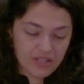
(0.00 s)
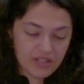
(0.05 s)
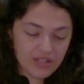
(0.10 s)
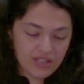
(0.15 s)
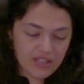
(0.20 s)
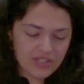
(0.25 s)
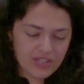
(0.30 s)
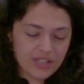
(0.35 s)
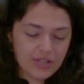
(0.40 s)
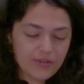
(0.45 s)

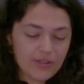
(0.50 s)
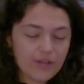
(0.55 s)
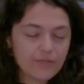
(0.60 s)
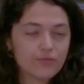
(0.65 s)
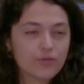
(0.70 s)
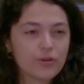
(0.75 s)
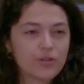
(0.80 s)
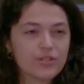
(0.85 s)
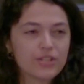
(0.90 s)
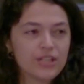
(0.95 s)
Let's hear that
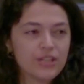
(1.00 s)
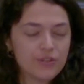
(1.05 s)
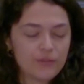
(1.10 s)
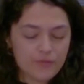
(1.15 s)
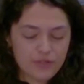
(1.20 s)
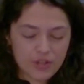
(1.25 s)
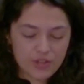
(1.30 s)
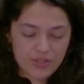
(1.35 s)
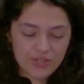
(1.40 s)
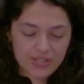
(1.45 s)
14th
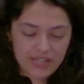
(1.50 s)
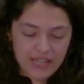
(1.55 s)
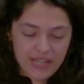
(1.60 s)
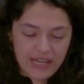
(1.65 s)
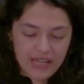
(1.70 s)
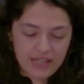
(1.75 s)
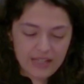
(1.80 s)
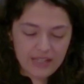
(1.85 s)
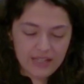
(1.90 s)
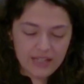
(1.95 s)
verse
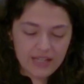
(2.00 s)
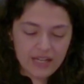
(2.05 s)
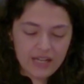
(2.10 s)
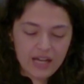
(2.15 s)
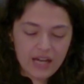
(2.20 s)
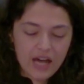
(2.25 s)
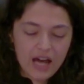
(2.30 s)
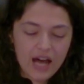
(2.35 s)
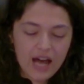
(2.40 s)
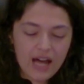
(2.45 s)
again.
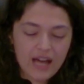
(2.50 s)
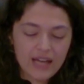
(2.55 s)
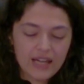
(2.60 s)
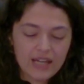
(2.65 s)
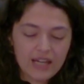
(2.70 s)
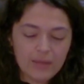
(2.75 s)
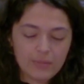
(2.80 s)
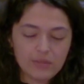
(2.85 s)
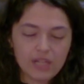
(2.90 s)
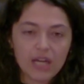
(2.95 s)
I
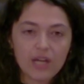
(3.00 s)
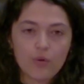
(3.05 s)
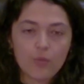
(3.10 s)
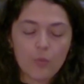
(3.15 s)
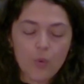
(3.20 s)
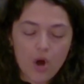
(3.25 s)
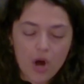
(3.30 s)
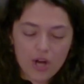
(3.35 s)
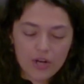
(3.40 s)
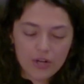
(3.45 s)
am like
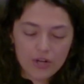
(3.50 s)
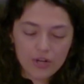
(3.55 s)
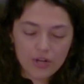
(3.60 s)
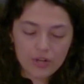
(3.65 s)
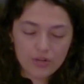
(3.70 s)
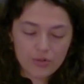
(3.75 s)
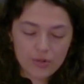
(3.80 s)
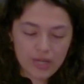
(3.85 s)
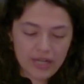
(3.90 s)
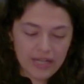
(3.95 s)

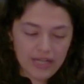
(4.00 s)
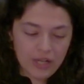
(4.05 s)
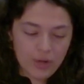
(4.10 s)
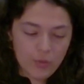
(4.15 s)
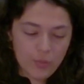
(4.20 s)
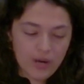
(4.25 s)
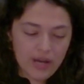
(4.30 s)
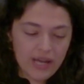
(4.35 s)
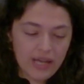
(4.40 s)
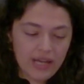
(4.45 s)
water draining
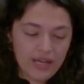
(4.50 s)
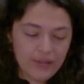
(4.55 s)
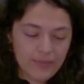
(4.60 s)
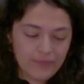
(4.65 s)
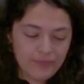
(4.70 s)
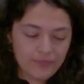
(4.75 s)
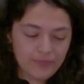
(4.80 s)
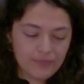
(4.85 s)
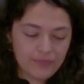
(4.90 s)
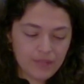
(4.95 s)
away.
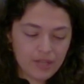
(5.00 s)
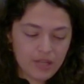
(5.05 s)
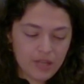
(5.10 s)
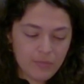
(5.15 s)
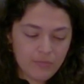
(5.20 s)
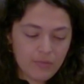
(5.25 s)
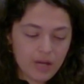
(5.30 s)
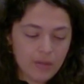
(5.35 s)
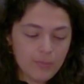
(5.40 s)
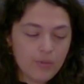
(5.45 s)

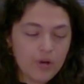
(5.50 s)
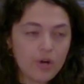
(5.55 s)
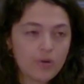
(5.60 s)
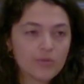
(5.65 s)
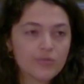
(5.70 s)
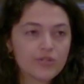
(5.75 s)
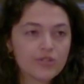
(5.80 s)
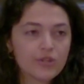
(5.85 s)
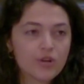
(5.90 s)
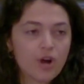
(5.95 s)
My
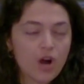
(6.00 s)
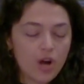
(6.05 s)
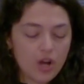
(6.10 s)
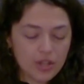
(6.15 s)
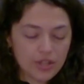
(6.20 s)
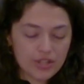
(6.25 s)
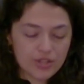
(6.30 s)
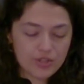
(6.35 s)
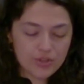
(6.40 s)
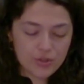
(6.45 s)
bones are all
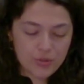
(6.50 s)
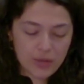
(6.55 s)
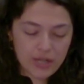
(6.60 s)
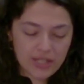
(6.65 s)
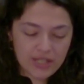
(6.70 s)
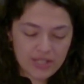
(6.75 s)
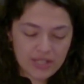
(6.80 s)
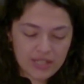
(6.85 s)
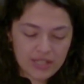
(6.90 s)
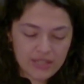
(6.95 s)

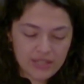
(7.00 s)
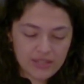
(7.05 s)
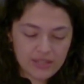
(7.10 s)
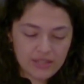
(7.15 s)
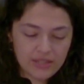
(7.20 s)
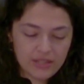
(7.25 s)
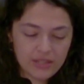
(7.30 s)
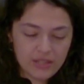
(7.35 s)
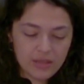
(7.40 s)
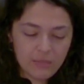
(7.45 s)
disjointed.
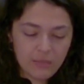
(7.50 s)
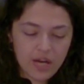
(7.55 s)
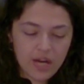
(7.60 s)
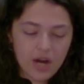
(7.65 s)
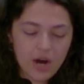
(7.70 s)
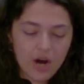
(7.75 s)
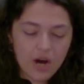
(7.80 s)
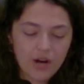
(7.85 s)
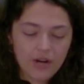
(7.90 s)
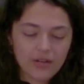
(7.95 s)
My
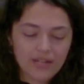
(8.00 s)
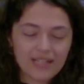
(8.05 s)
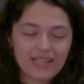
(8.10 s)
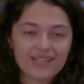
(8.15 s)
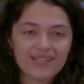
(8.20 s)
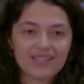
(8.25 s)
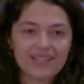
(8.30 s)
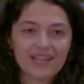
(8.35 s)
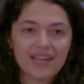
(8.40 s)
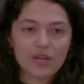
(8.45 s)
heart
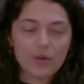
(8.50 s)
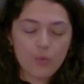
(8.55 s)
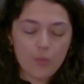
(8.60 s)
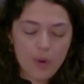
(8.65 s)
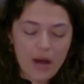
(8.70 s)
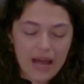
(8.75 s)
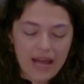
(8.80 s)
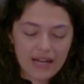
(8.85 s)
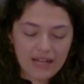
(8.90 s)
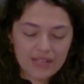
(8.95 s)
is like
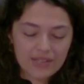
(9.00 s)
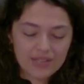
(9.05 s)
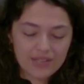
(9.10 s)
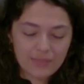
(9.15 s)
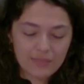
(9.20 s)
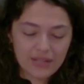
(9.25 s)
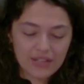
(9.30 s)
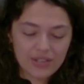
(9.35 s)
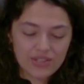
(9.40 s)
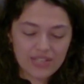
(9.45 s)
wax
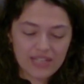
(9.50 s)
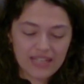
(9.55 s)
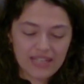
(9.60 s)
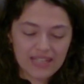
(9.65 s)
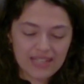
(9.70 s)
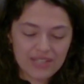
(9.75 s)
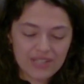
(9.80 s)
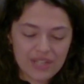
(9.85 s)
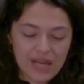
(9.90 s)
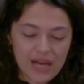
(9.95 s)
melting
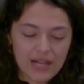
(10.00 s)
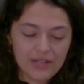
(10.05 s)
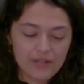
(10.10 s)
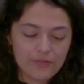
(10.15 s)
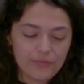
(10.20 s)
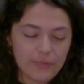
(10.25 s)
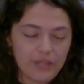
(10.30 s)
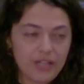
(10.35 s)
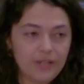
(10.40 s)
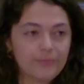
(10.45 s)
inside
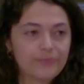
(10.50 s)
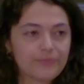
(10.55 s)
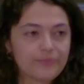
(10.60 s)
of me.